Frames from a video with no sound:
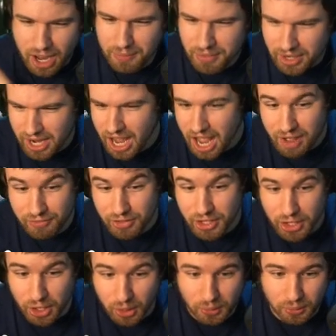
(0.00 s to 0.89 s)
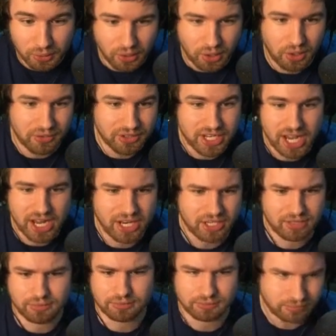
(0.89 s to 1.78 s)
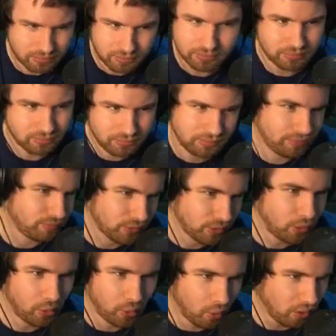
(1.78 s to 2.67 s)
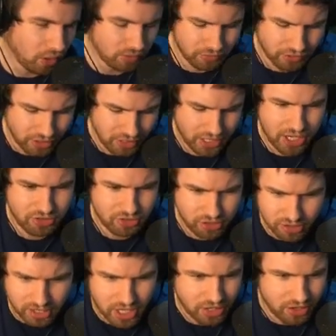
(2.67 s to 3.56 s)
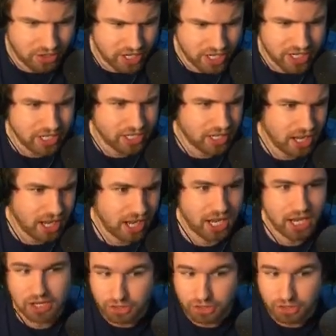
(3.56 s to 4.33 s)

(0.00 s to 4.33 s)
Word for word: I'm going to have a goal on getting all of the legendary uh,